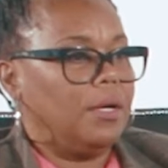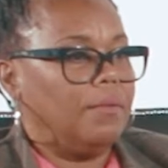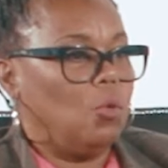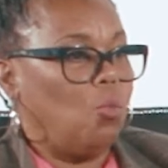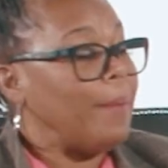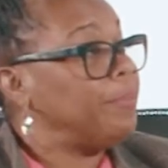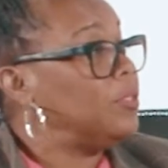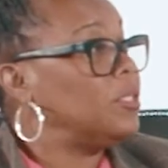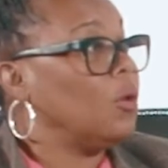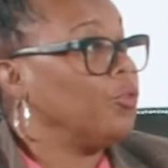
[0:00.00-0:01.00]
uh, the
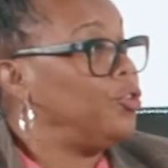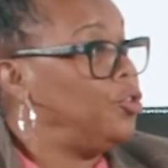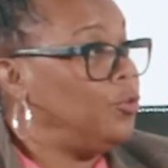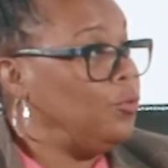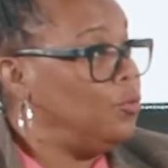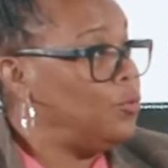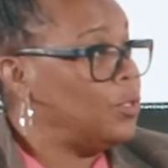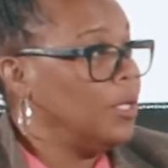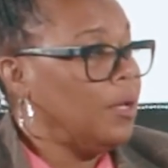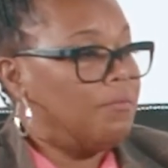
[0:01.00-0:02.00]
weapons that were
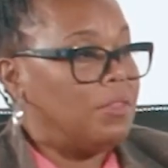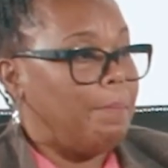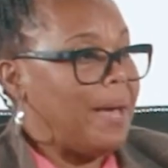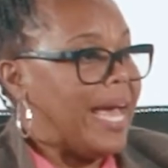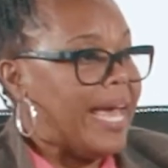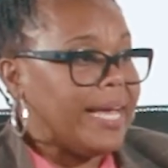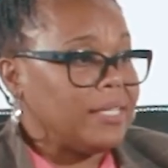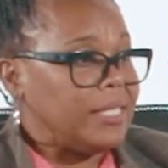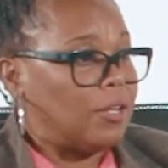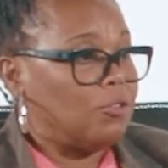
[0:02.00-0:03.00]
used, the
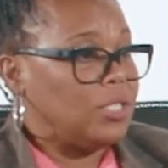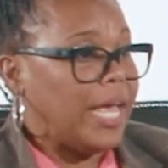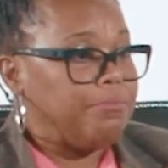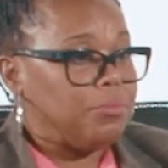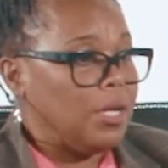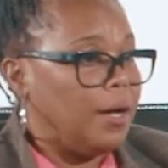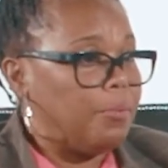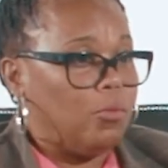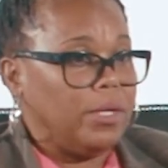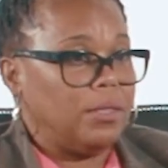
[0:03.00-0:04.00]
bags that are taped
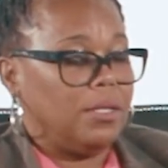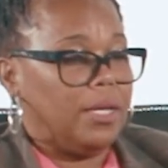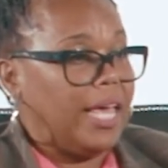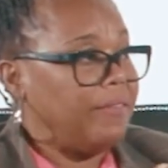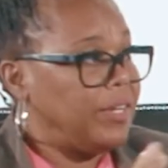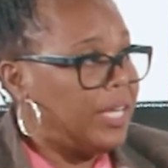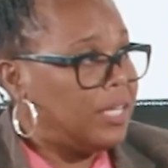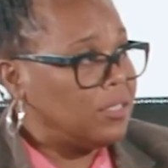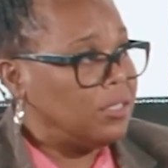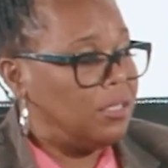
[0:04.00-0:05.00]
up with the
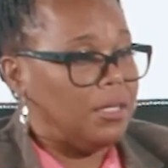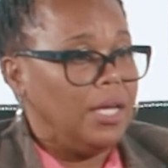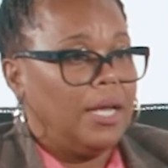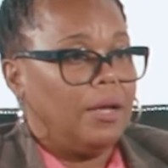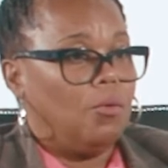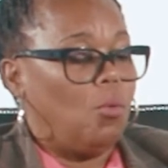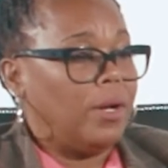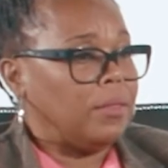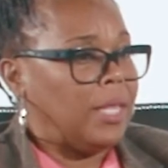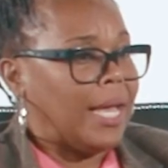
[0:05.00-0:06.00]
evidence. The
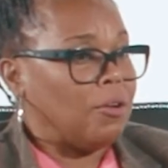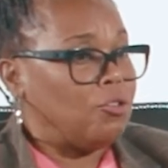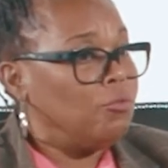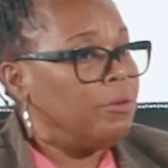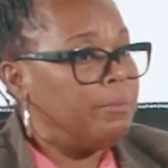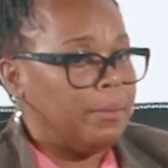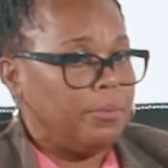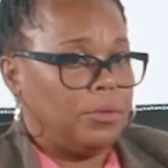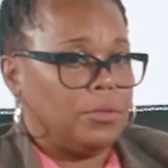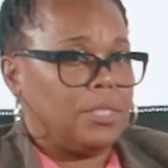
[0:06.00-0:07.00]
one thing I do
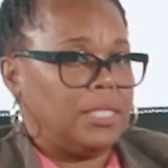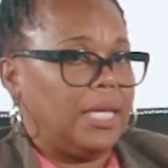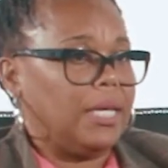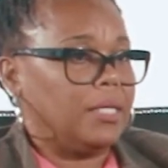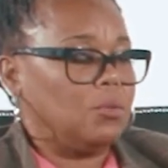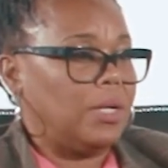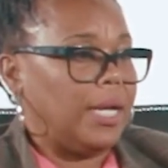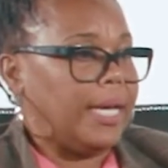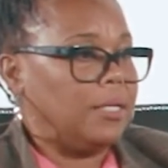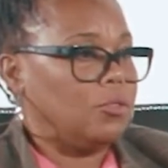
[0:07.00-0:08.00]
remember seeing is when
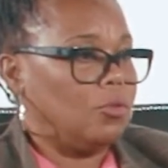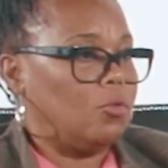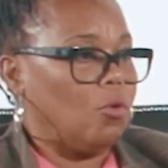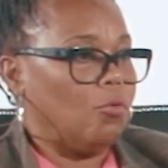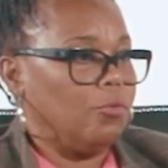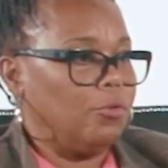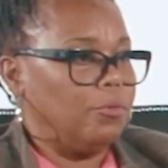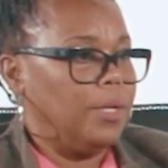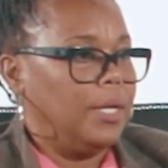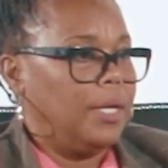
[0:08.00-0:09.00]
I got into the courtroom,